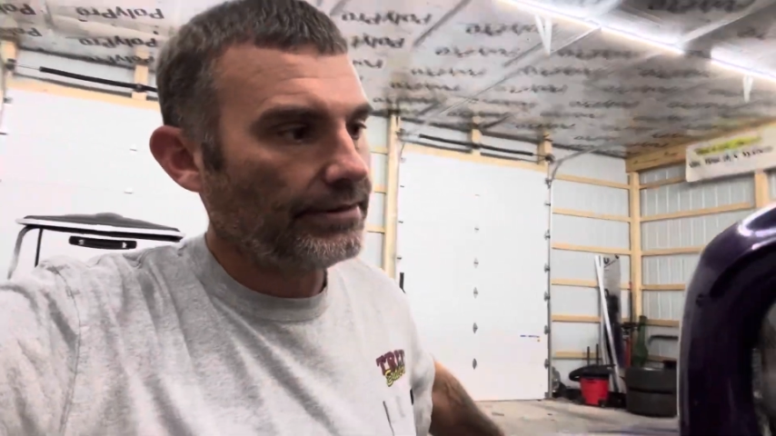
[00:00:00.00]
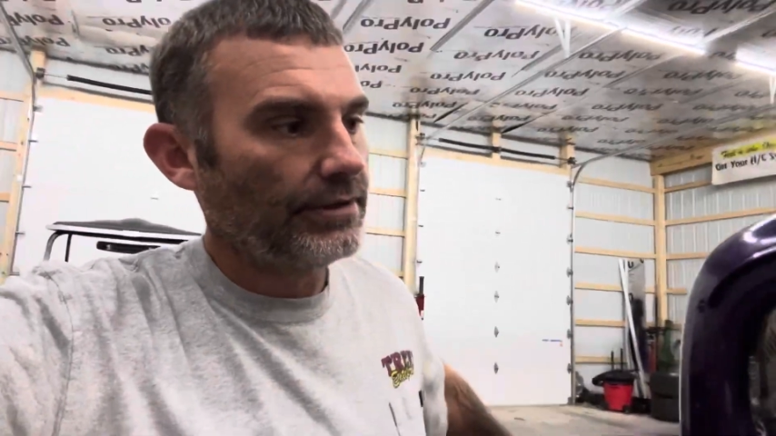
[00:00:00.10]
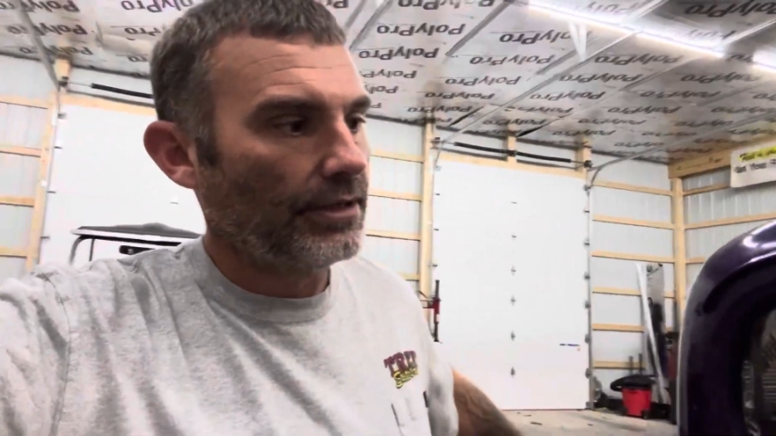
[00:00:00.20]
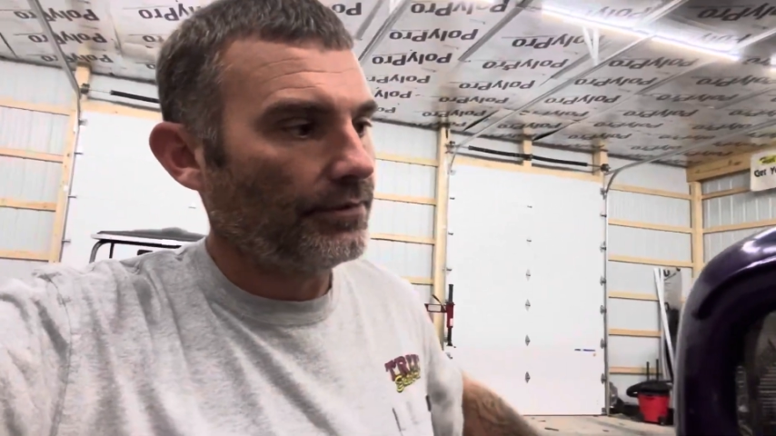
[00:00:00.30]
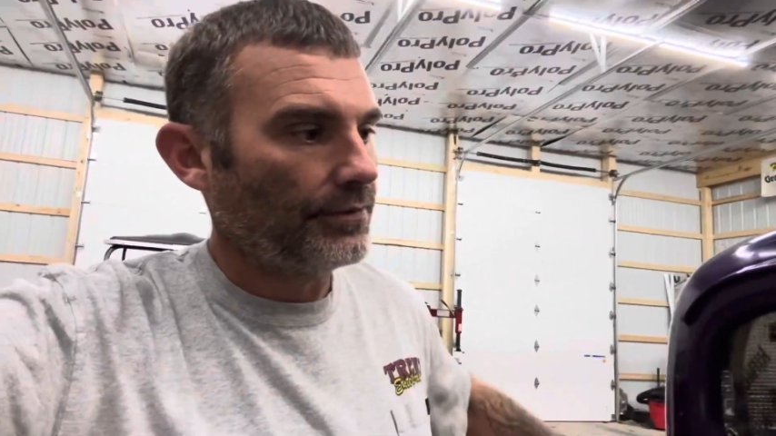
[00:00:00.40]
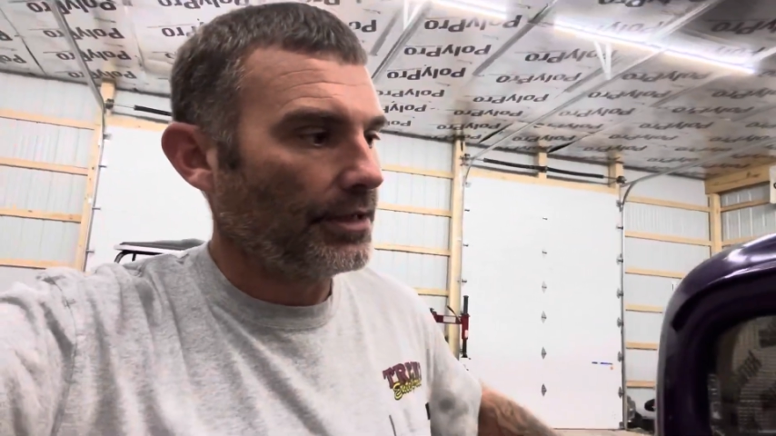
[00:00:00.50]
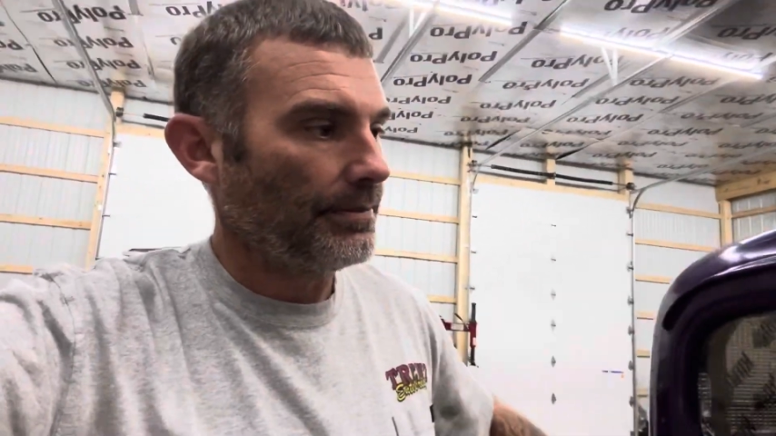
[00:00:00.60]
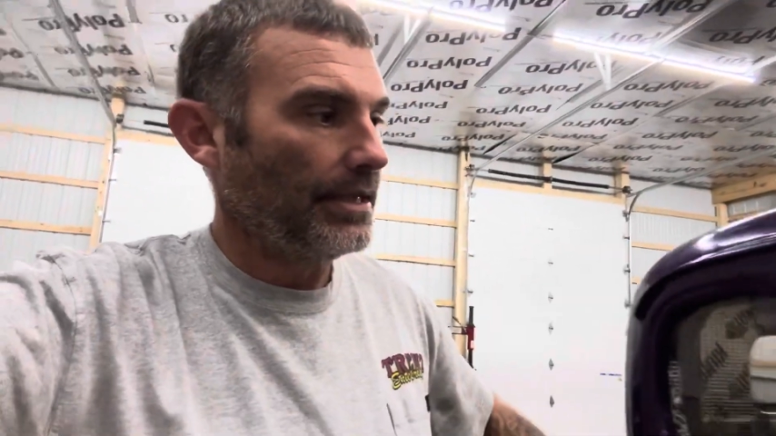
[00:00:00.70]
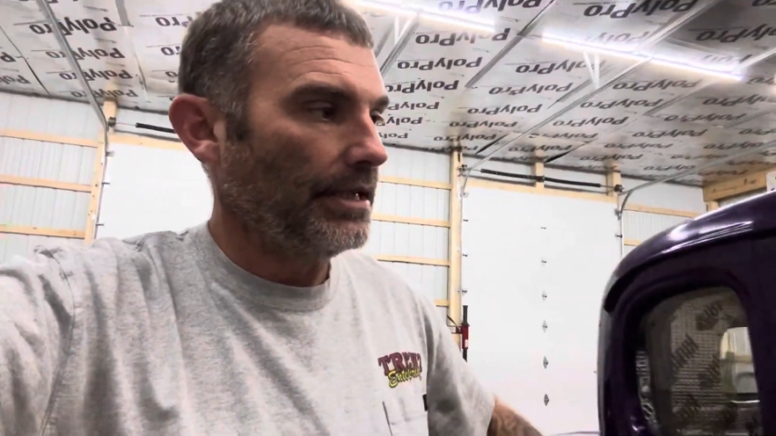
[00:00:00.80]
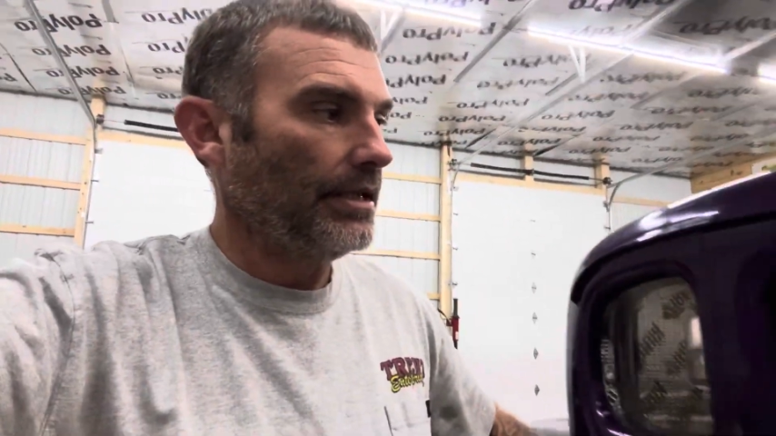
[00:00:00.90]
hopefully to
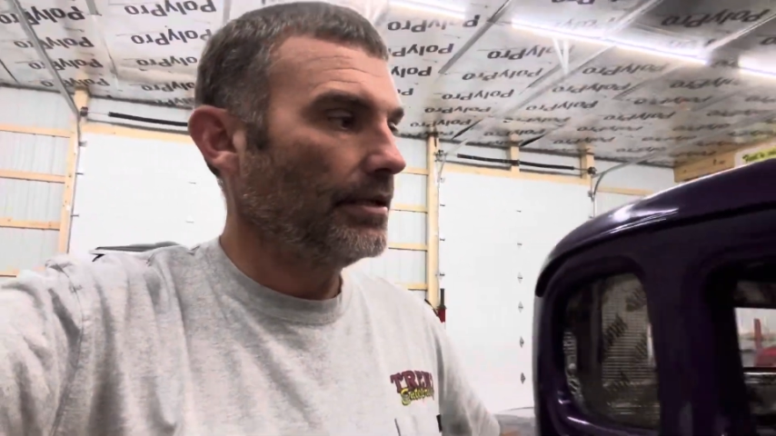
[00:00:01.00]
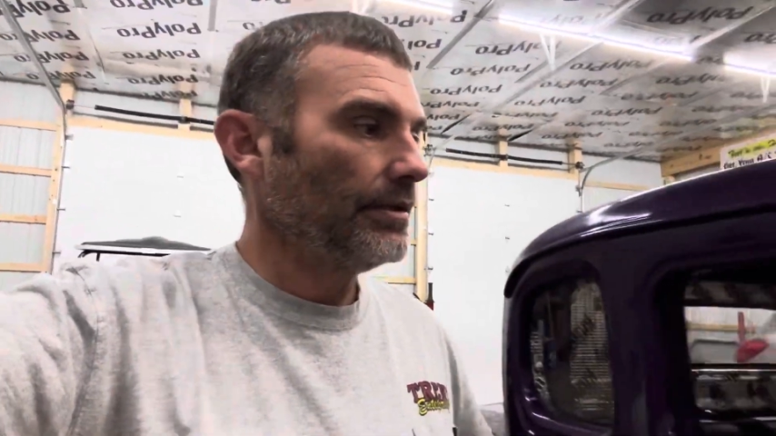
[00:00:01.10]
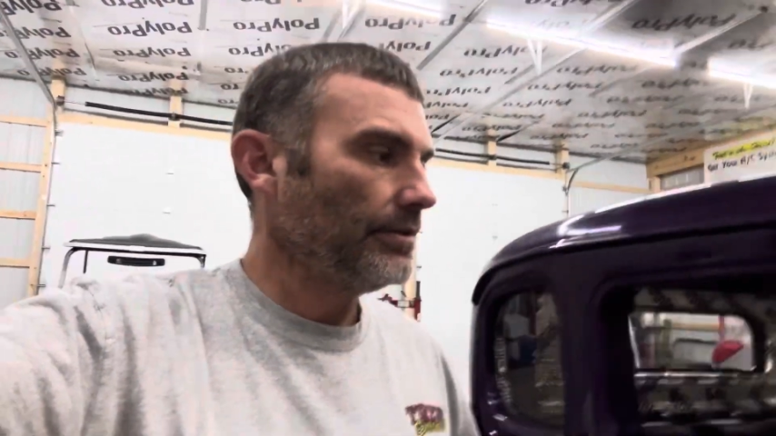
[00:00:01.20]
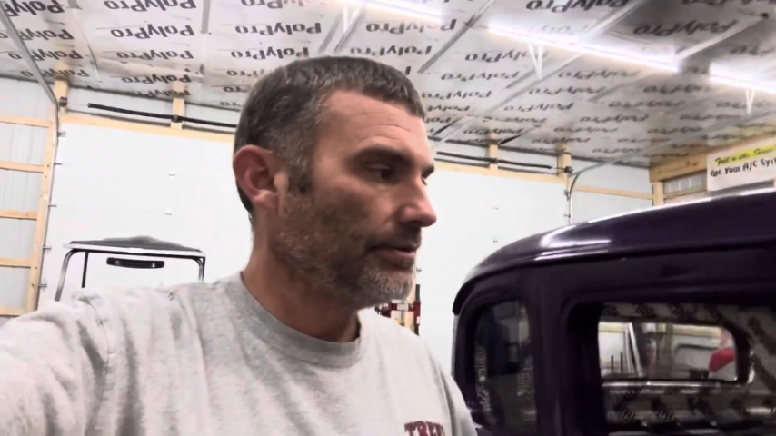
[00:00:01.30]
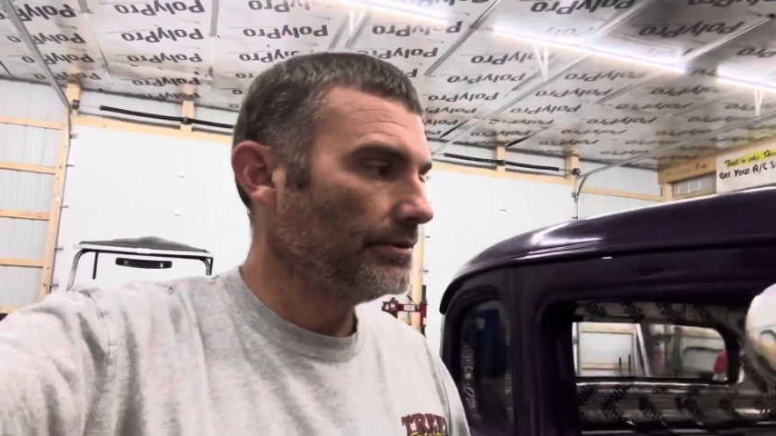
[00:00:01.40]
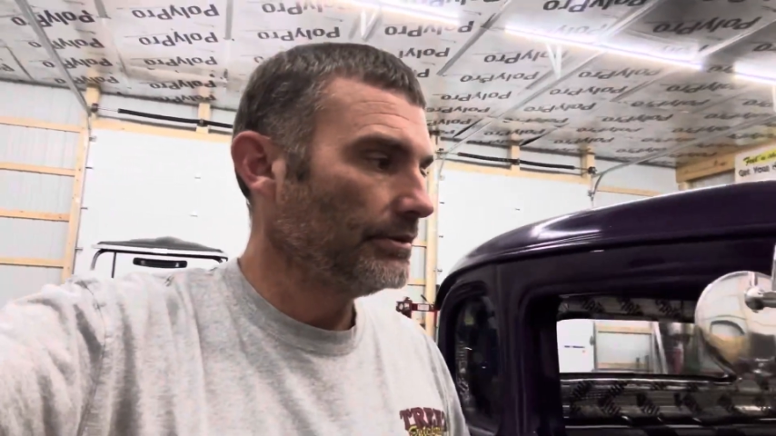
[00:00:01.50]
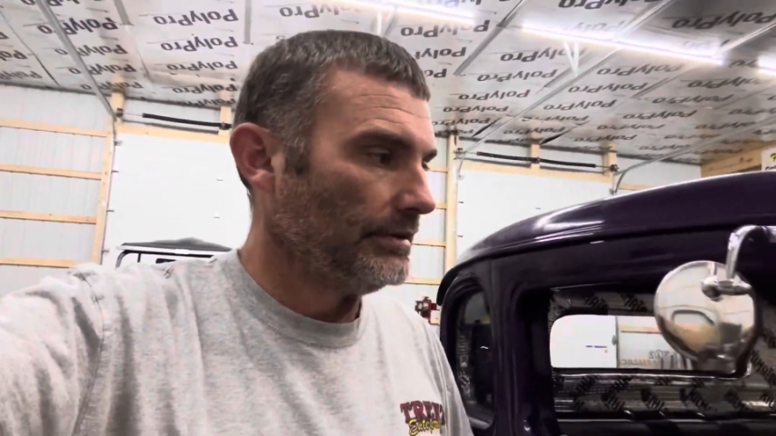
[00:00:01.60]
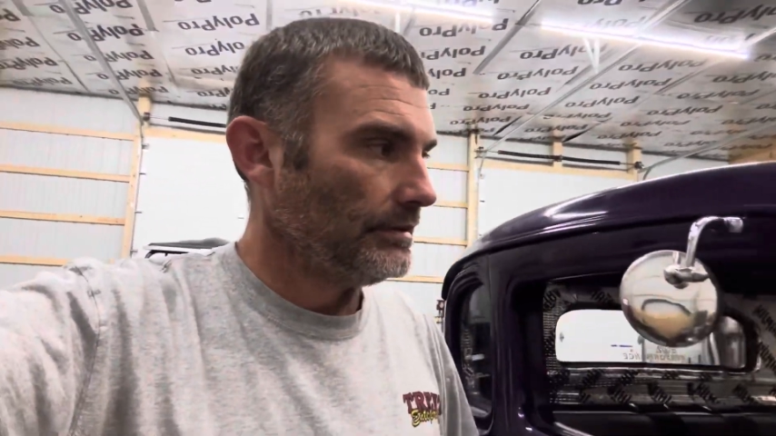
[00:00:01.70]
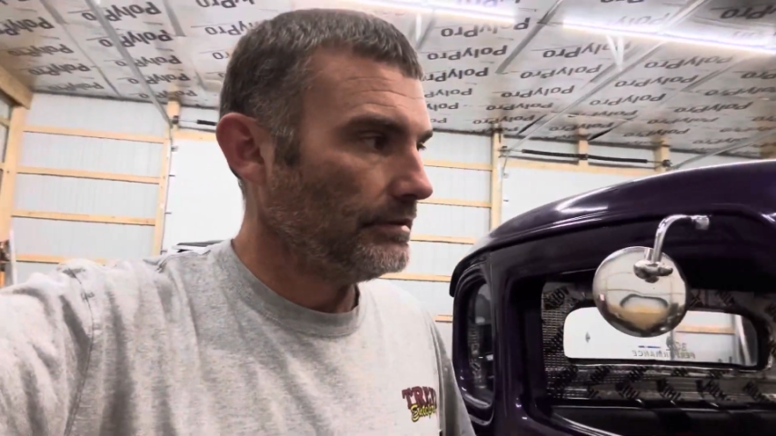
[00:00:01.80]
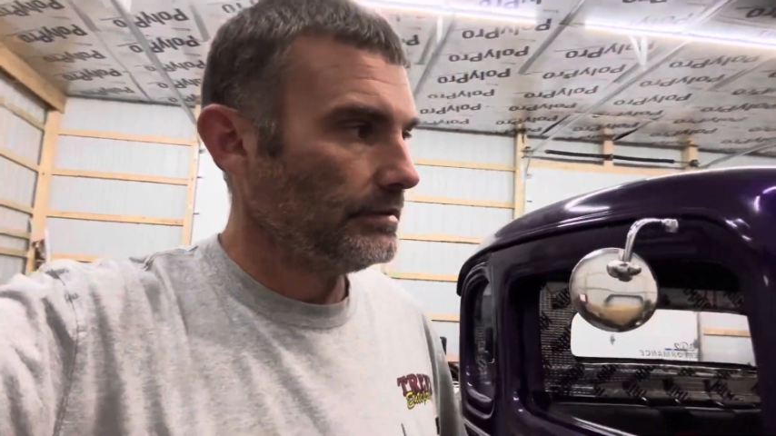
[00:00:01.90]
be
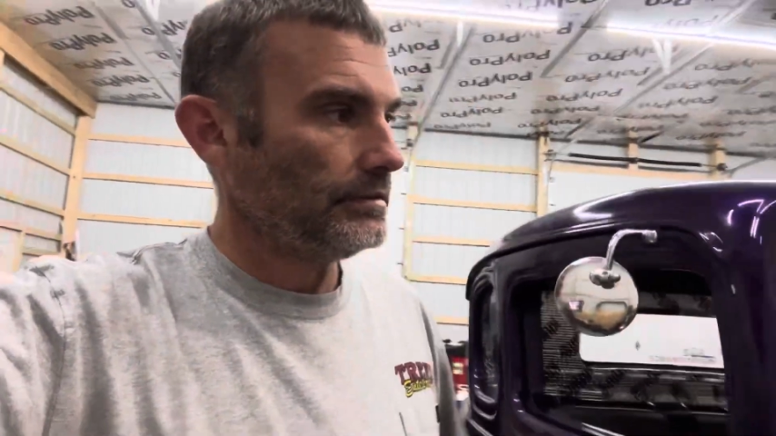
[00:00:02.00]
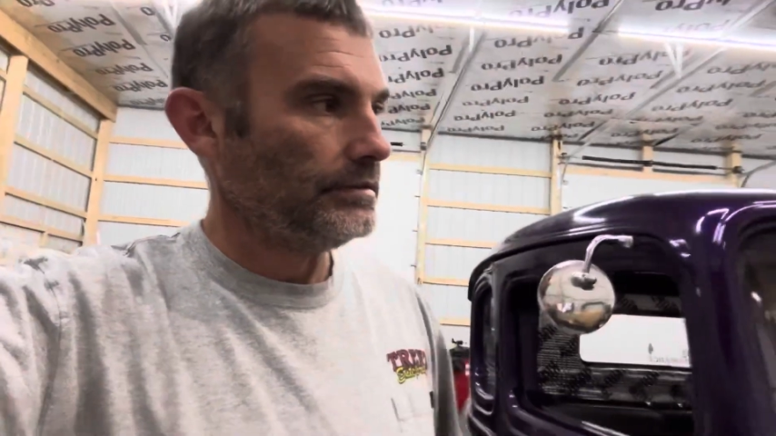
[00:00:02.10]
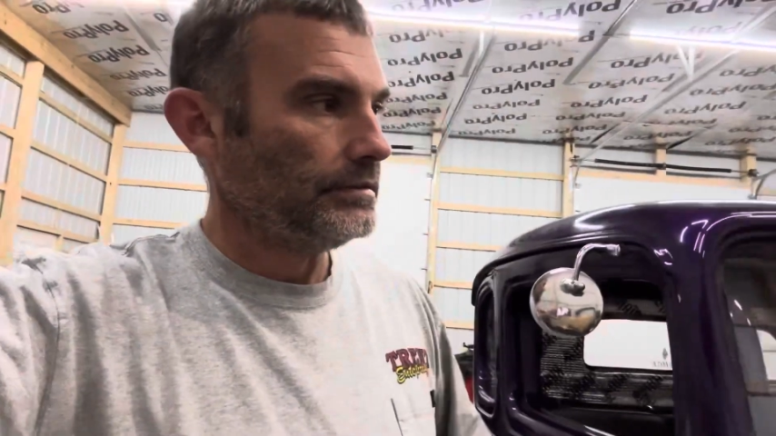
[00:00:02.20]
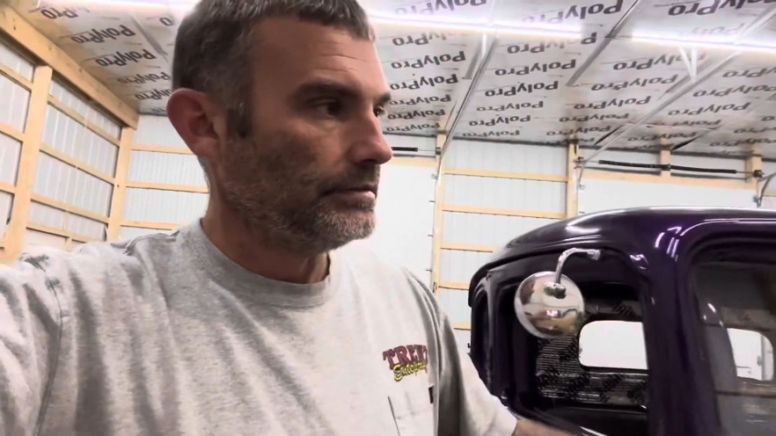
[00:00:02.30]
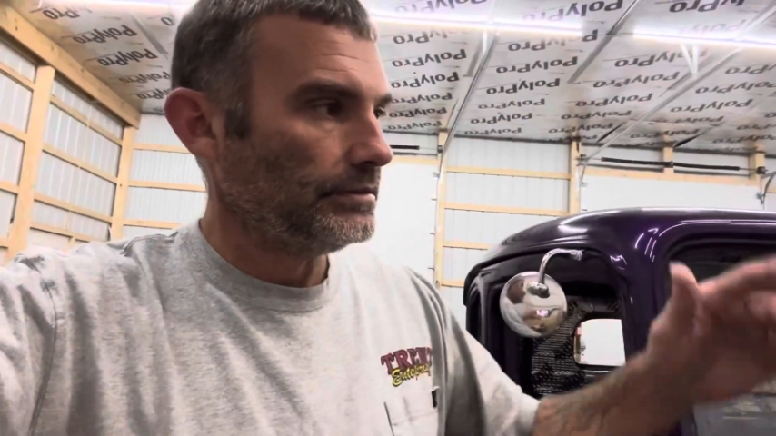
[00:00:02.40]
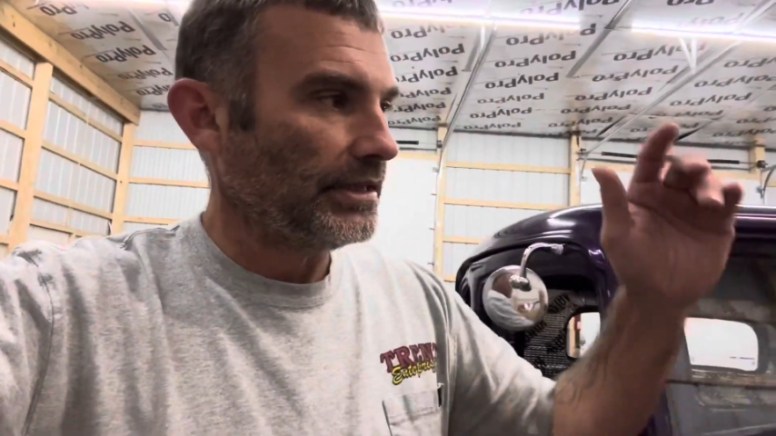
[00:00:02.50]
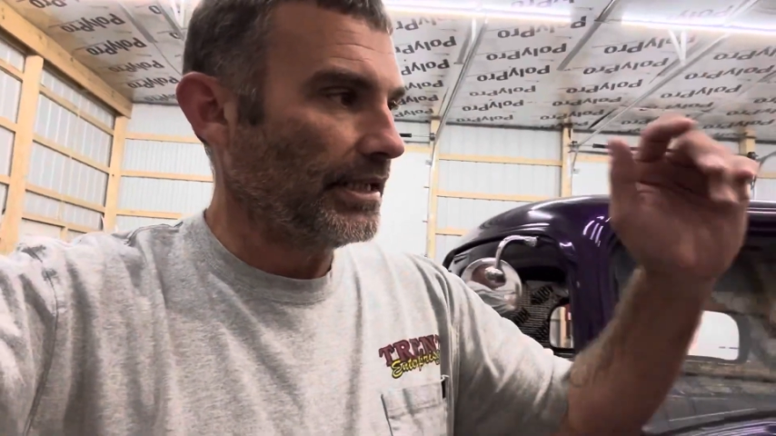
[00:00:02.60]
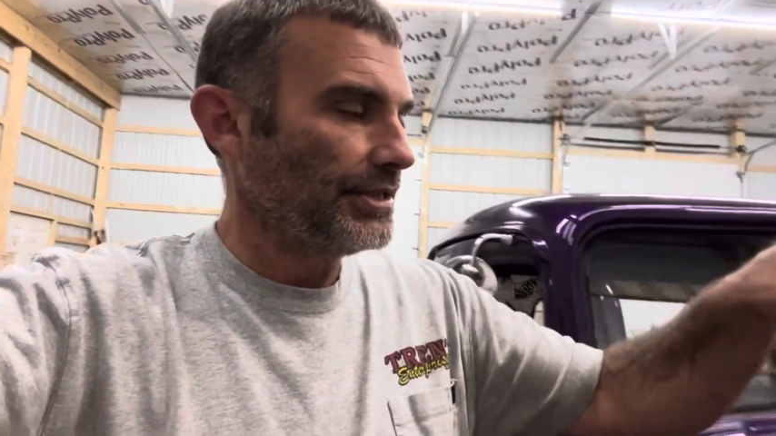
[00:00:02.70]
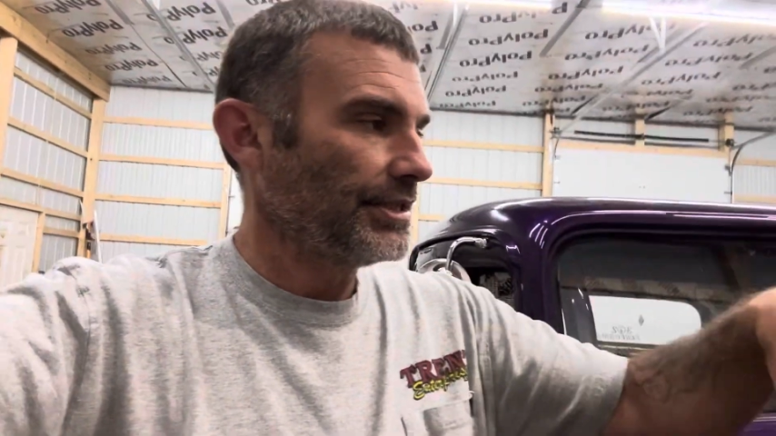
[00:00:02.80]
the engine